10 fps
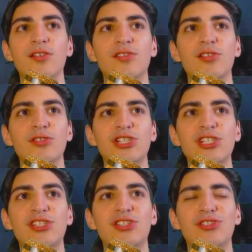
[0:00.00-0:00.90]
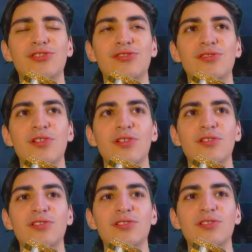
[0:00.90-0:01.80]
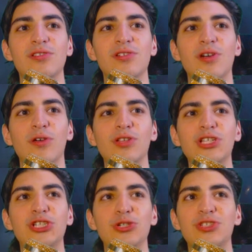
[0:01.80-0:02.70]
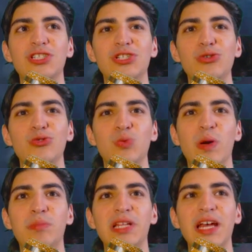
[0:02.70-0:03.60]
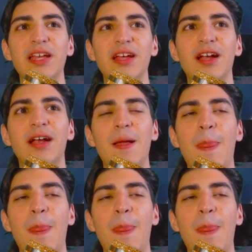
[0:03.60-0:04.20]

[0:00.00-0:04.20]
So she's only choosing to use one blade here.